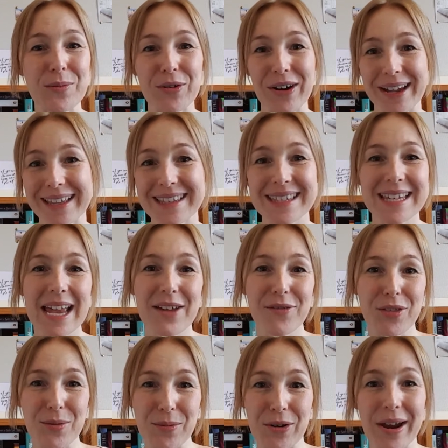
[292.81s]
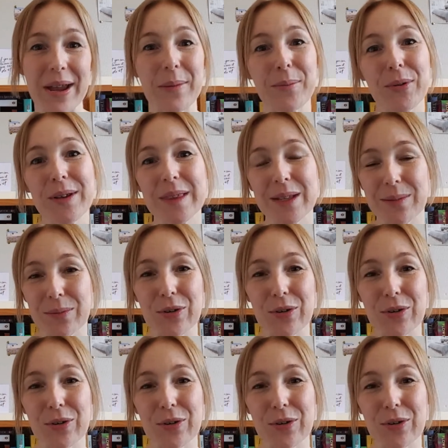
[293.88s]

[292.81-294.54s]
or I can save them, or I can print them,